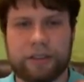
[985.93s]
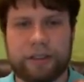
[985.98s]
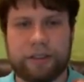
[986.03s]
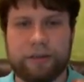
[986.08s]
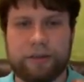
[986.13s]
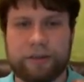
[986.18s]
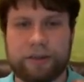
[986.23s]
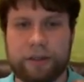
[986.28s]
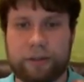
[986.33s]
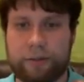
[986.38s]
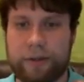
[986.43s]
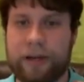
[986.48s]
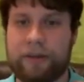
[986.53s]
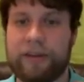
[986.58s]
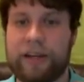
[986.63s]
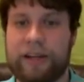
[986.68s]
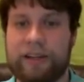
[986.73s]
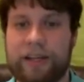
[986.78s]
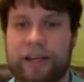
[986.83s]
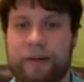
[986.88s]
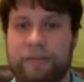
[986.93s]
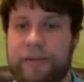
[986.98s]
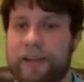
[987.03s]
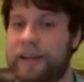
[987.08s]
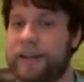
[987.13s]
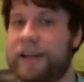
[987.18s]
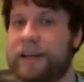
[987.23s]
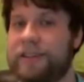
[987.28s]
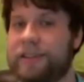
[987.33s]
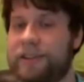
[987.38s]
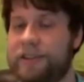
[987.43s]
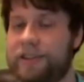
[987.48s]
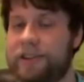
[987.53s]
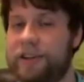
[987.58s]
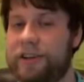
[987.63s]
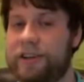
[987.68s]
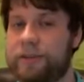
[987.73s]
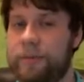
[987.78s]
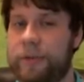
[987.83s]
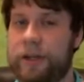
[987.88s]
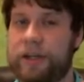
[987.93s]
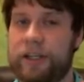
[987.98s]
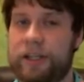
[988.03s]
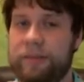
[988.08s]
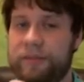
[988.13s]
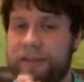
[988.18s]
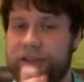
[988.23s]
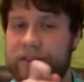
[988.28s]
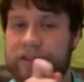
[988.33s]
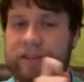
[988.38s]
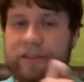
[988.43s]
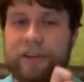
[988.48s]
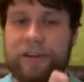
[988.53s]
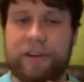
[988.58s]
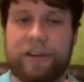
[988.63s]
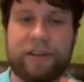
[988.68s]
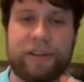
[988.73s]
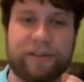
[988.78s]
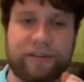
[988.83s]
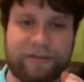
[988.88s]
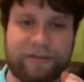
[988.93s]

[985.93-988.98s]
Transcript: And it was around that time that I actually changed my name to I